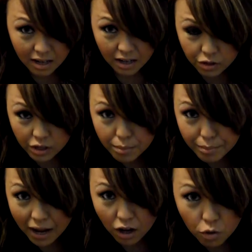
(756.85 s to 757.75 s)
You can
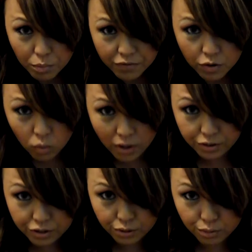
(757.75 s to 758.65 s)
backcomb if you want to.